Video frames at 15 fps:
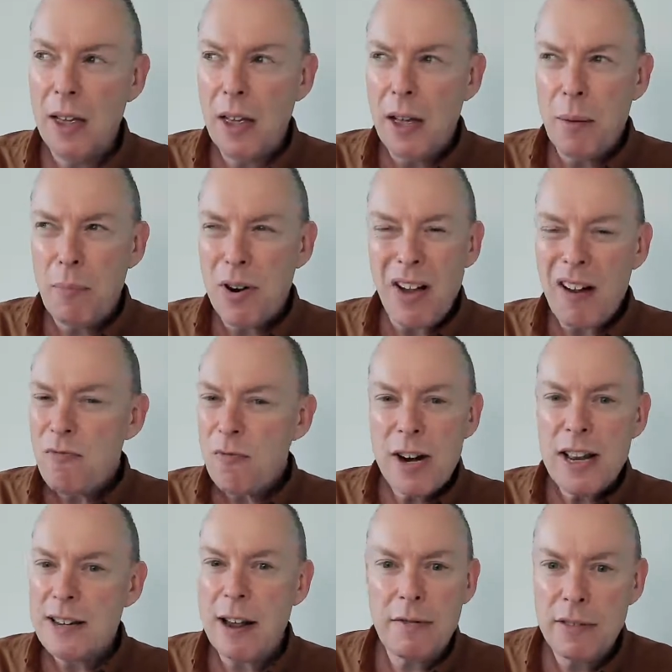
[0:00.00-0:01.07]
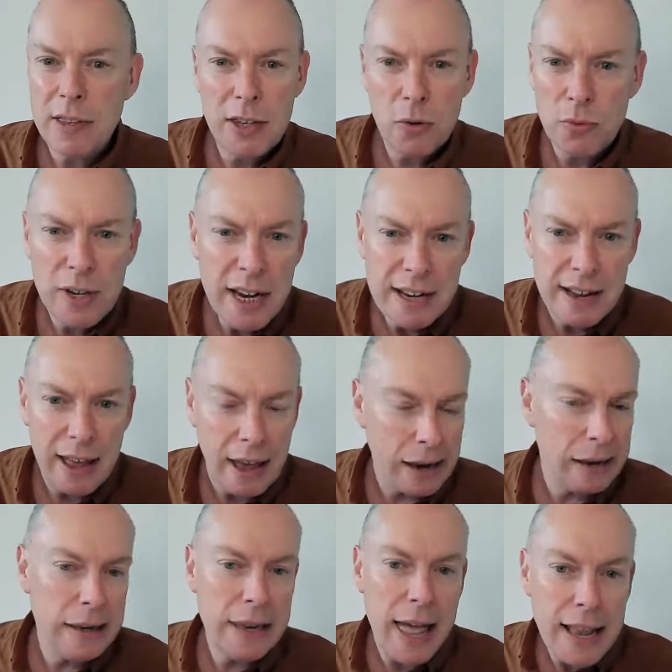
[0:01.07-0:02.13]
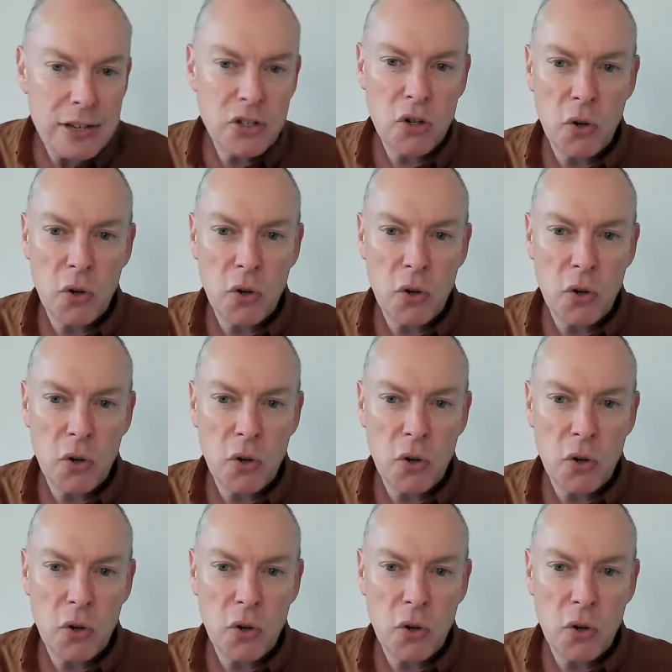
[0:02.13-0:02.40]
But I really don't think you'll need it unless you're